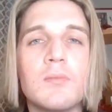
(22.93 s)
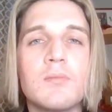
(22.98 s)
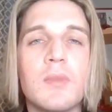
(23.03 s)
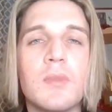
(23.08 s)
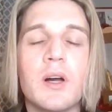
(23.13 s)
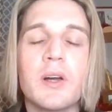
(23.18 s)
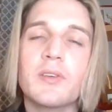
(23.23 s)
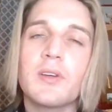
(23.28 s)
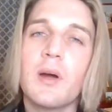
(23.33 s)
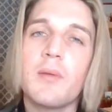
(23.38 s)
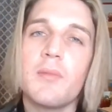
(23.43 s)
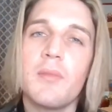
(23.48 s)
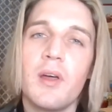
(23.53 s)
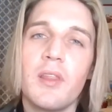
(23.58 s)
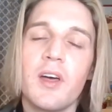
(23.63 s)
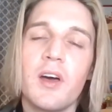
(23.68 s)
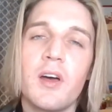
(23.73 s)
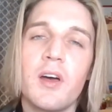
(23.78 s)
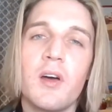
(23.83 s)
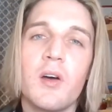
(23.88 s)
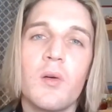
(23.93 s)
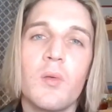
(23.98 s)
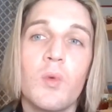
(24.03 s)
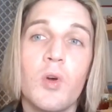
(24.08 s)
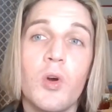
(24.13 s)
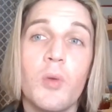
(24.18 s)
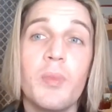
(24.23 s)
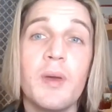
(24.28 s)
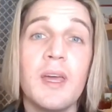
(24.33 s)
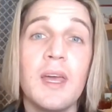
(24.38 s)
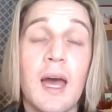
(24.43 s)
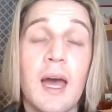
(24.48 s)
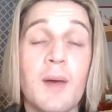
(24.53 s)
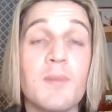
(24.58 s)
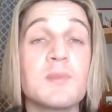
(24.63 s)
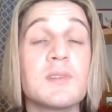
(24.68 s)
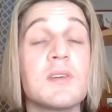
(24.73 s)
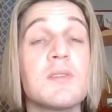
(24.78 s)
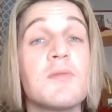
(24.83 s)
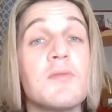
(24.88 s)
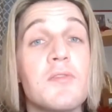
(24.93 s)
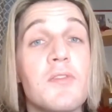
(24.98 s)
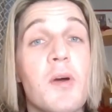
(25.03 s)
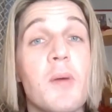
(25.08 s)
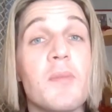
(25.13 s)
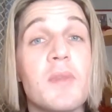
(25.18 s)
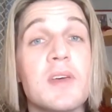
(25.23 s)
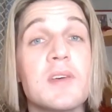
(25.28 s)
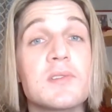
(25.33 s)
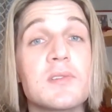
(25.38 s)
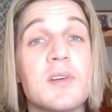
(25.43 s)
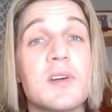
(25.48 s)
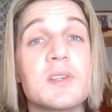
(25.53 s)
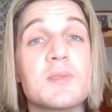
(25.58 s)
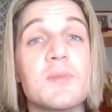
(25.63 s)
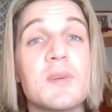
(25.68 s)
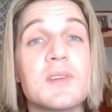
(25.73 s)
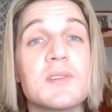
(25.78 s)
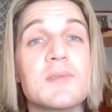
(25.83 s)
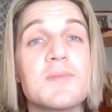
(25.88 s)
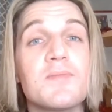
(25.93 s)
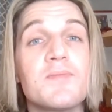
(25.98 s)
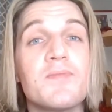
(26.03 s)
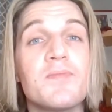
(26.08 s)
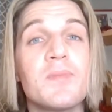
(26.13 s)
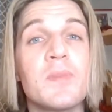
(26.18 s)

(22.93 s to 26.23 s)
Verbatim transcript: my grandmother will be absent from this Christmas,